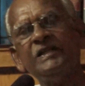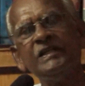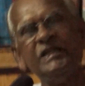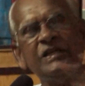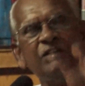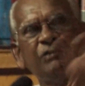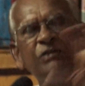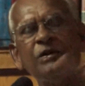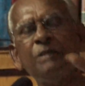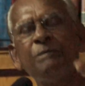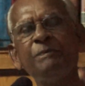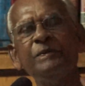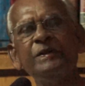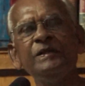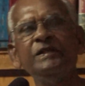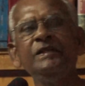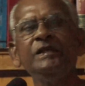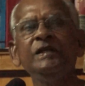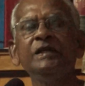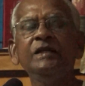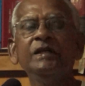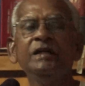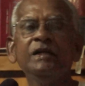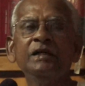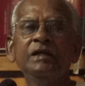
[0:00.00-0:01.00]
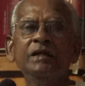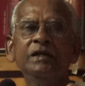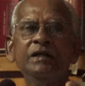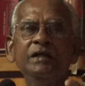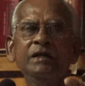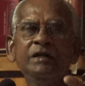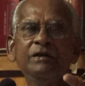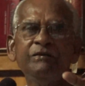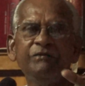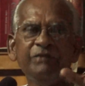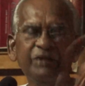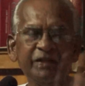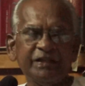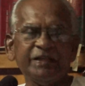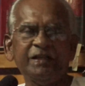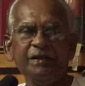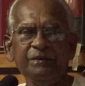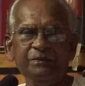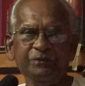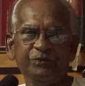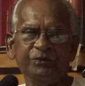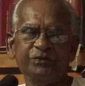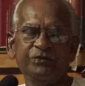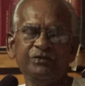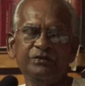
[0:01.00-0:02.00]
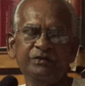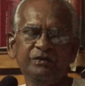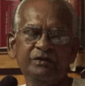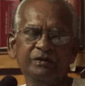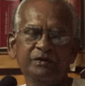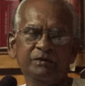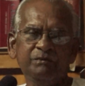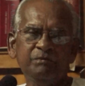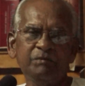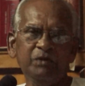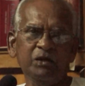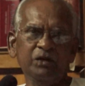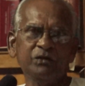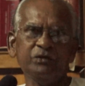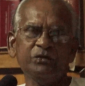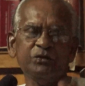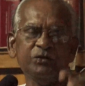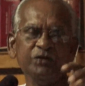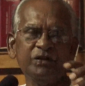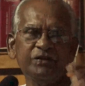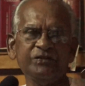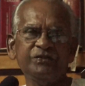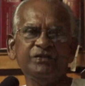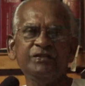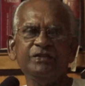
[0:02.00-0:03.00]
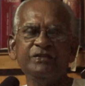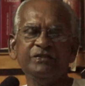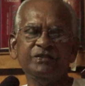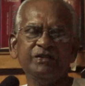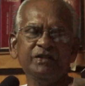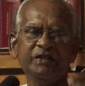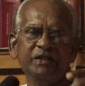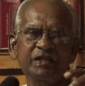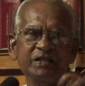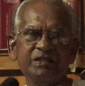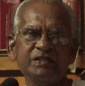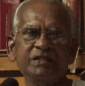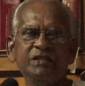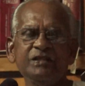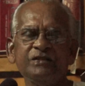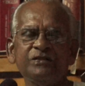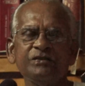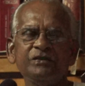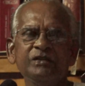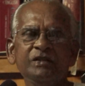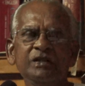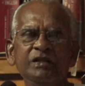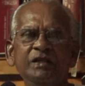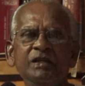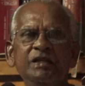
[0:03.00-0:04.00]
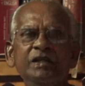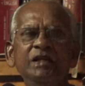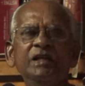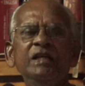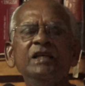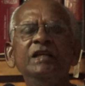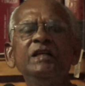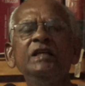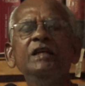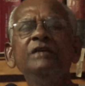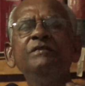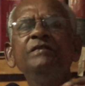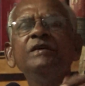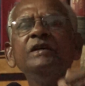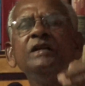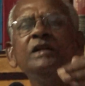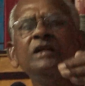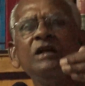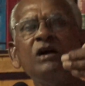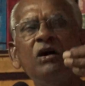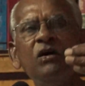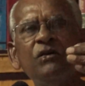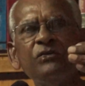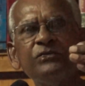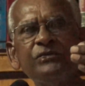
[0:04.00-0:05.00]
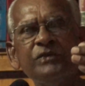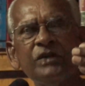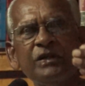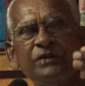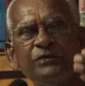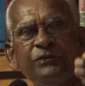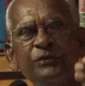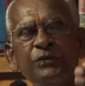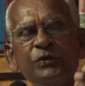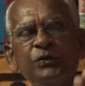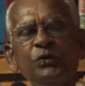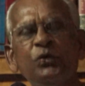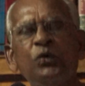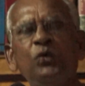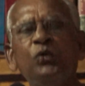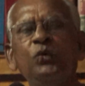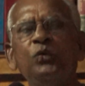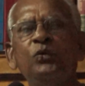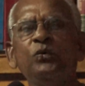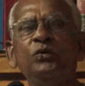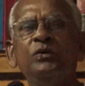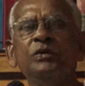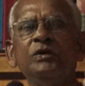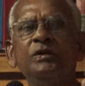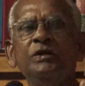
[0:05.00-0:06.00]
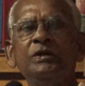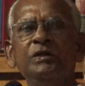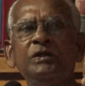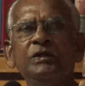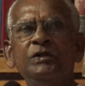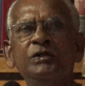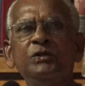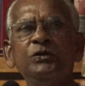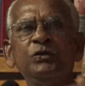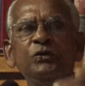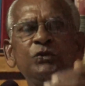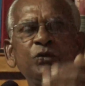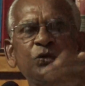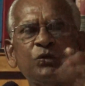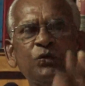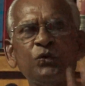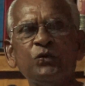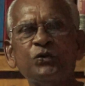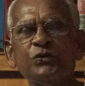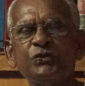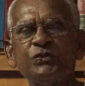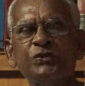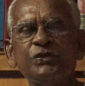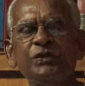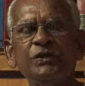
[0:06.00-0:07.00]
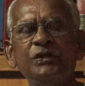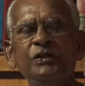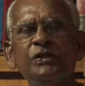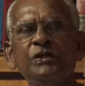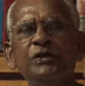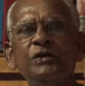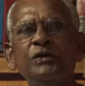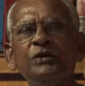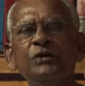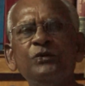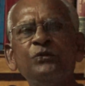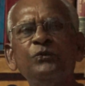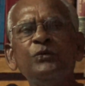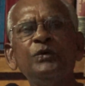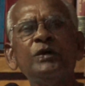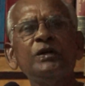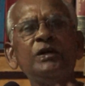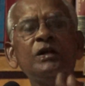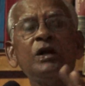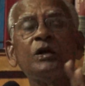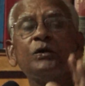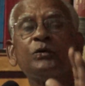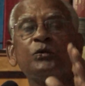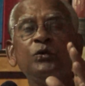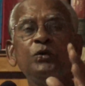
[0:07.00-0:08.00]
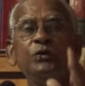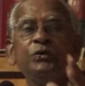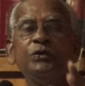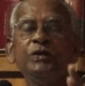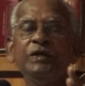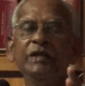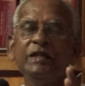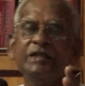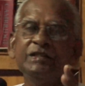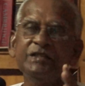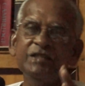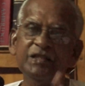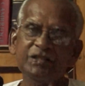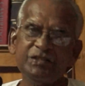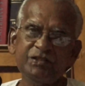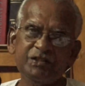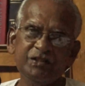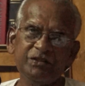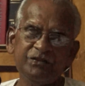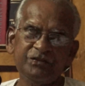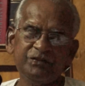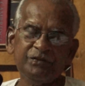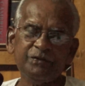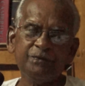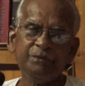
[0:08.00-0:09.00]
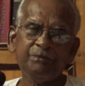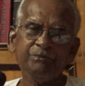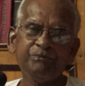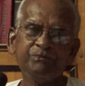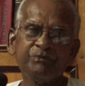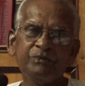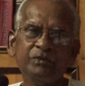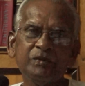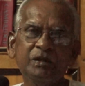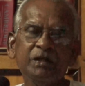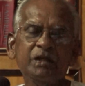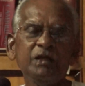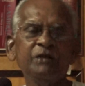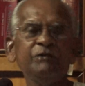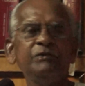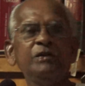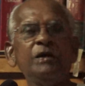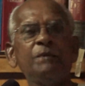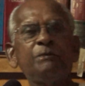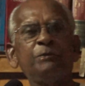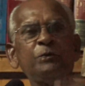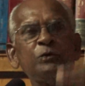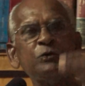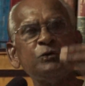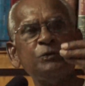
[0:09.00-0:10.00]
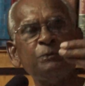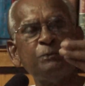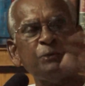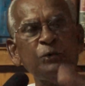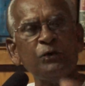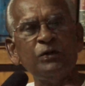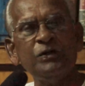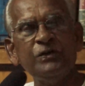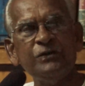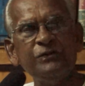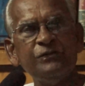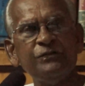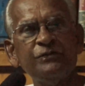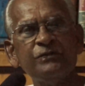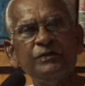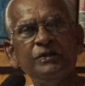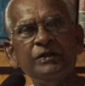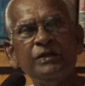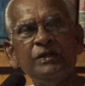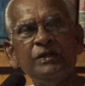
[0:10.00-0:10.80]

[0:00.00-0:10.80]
developed in the victims belonging to SCs and STs. Even after we go to the courts, we are not going to get justice. If they approach the police